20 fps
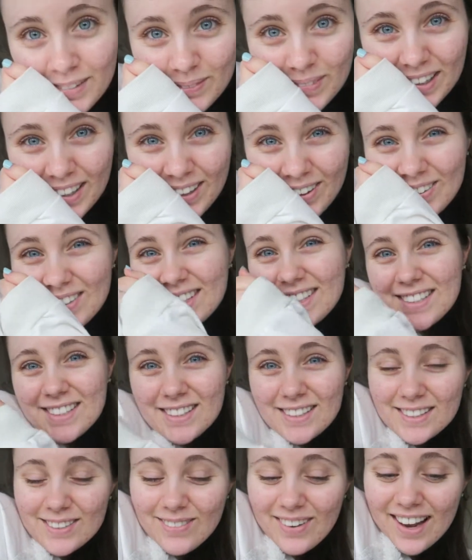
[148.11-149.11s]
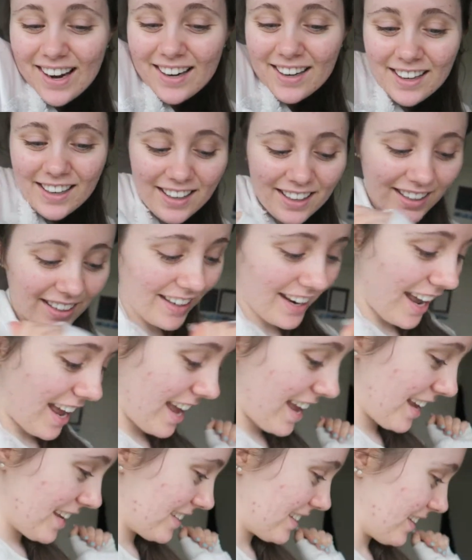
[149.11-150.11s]
my cozy sweater,
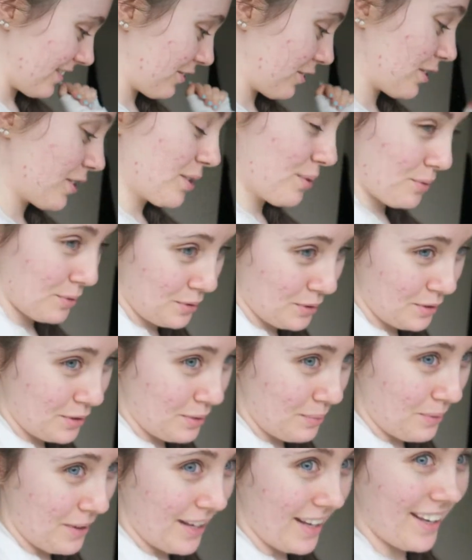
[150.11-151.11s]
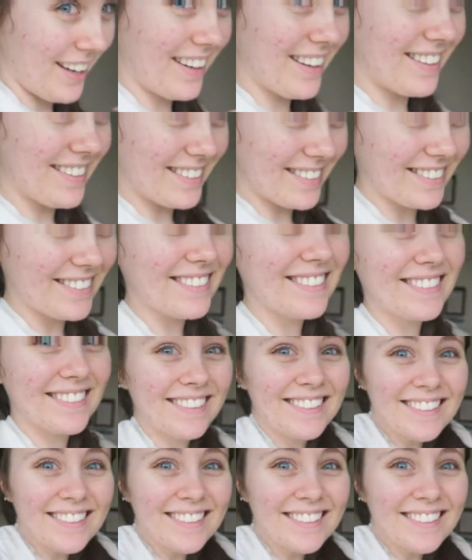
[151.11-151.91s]
and I have Christmas music playing because